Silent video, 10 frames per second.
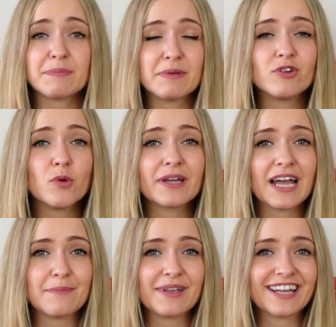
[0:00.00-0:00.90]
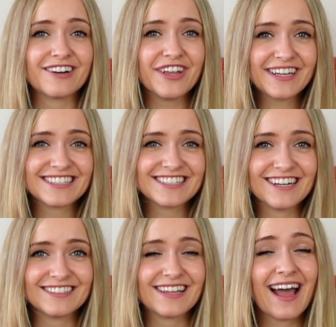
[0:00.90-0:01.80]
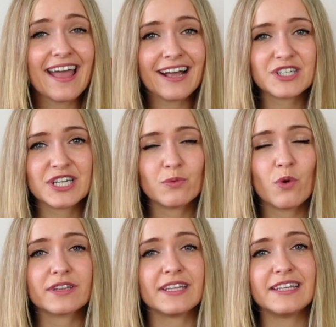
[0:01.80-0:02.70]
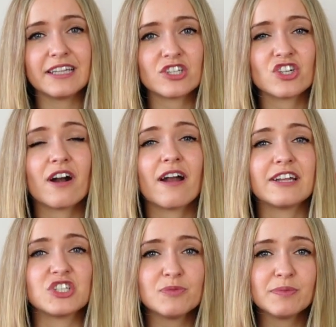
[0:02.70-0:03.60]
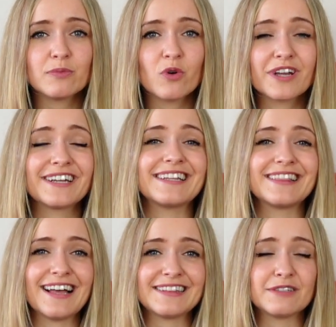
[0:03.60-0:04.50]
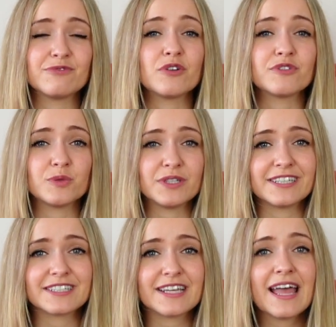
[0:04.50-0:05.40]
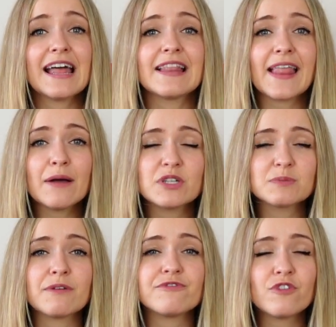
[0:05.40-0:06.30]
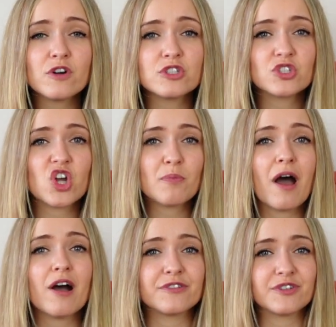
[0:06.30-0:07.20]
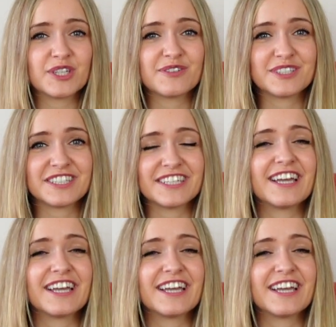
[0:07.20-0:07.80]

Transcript: But before becoming a career consultant, I actually worked in HR at JP Morgan in London for a few years. That was my first job out of university.